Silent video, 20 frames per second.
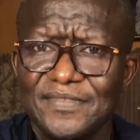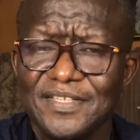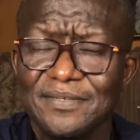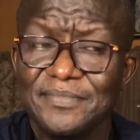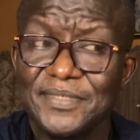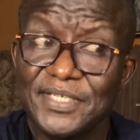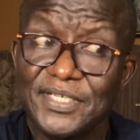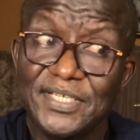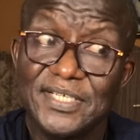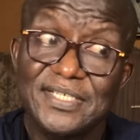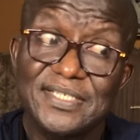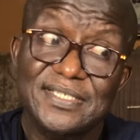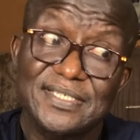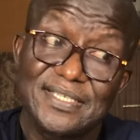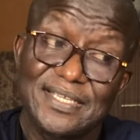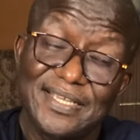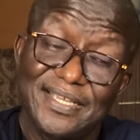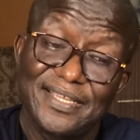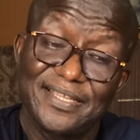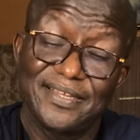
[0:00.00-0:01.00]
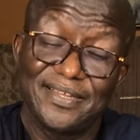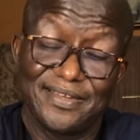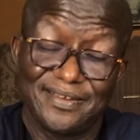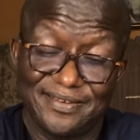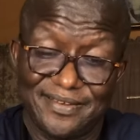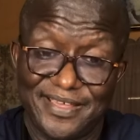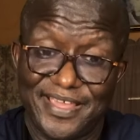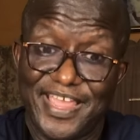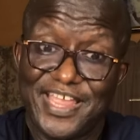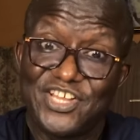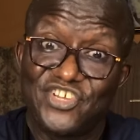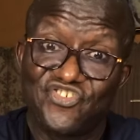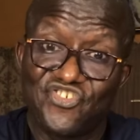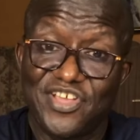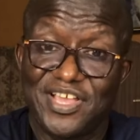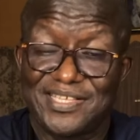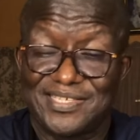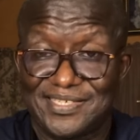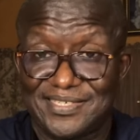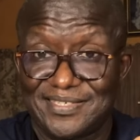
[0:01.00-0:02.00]
because the
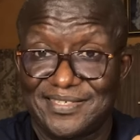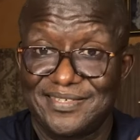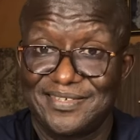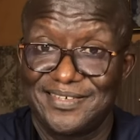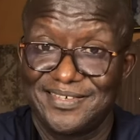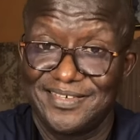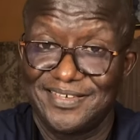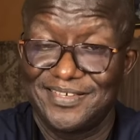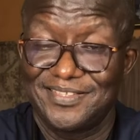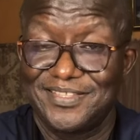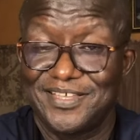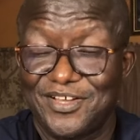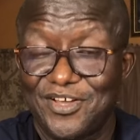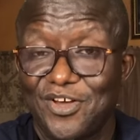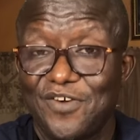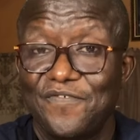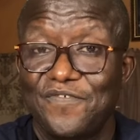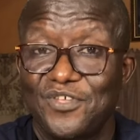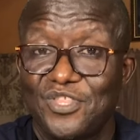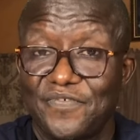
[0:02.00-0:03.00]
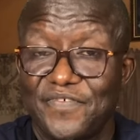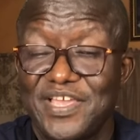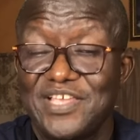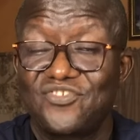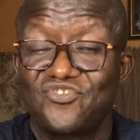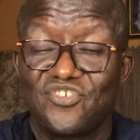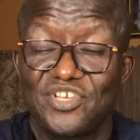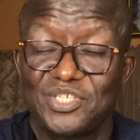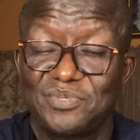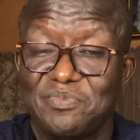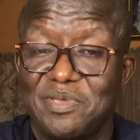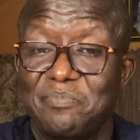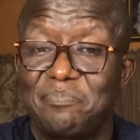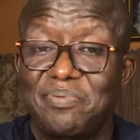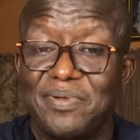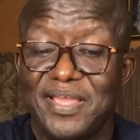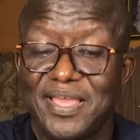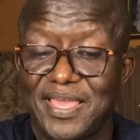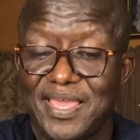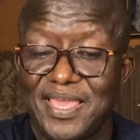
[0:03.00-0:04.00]
interest, the conflict of interest may
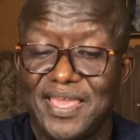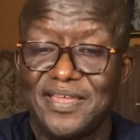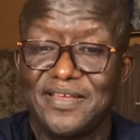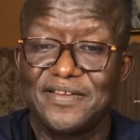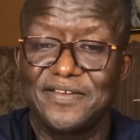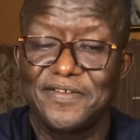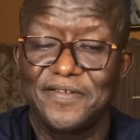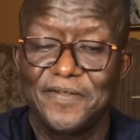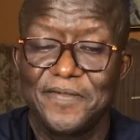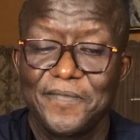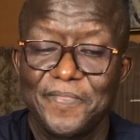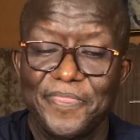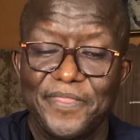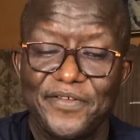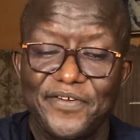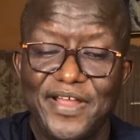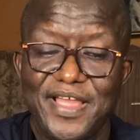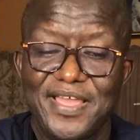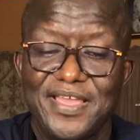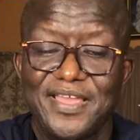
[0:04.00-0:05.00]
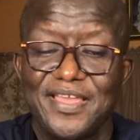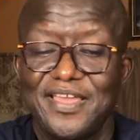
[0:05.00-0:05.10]
play here, right?